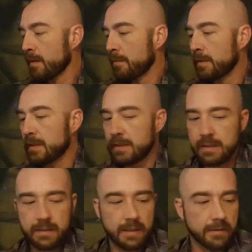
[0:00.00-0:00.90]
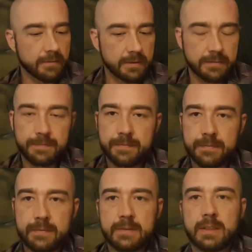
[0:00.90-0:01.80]
But this is another one
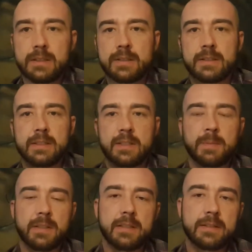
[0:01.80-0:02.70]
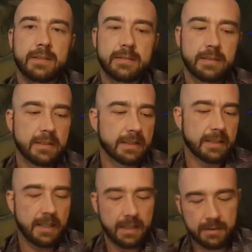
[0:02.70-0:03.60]
that is just an experience, and that's
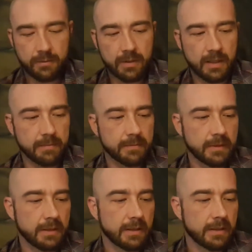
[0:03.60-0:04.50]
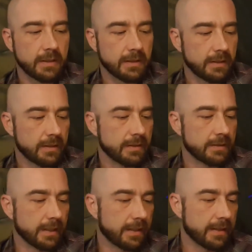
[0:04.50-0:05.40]
kind of
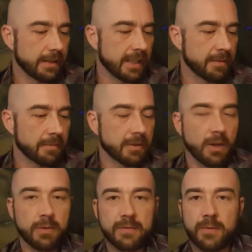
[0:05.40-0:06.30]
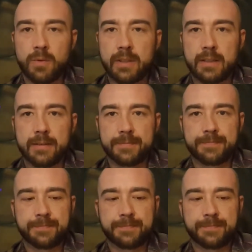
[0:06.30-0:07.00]
the theme I'm going for here.